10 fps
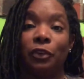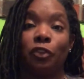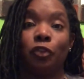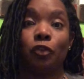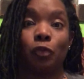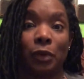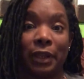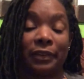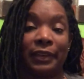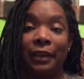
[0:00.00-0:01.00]

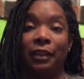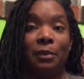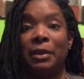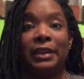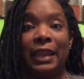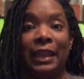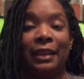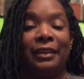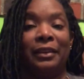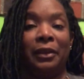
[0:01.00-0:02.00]
strict. I love my
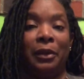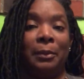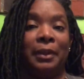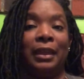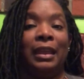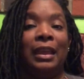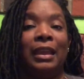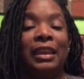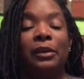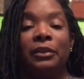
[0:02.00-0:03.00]
dad, but
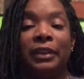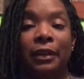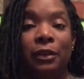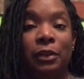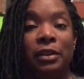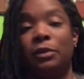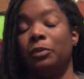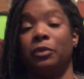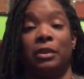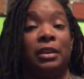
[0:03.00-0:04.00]
he'll tell
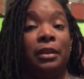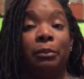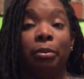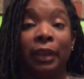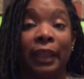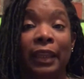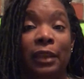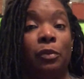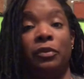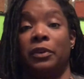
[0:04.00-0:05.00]
you he didn't play.
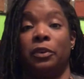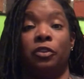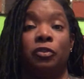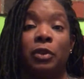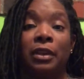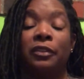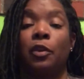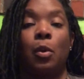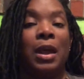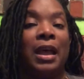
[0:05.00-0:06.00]
He was very strict.
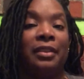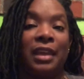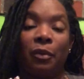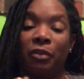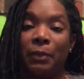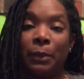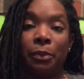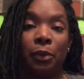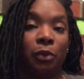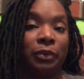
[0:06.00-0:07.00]
So that was my
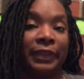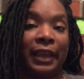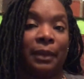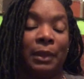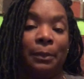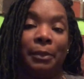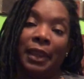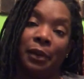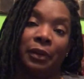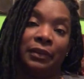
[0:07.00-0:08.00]
prototype in
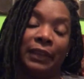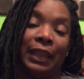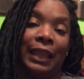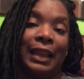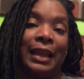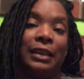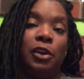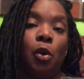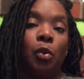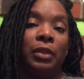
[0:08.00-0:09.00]
parenting. And I
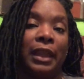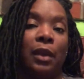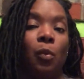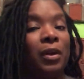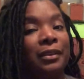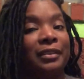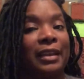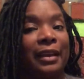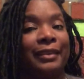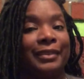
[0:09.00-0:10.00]
know that one
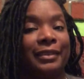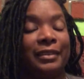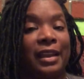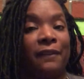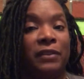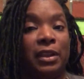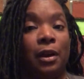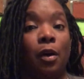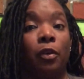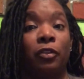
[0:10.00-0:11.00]
size does not fit
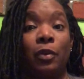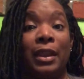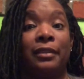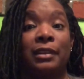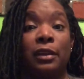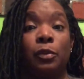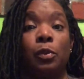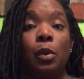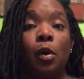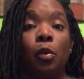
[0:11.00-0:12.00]
all. So as I
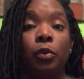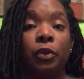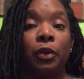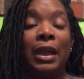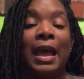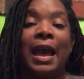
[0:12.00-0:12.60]
grew older,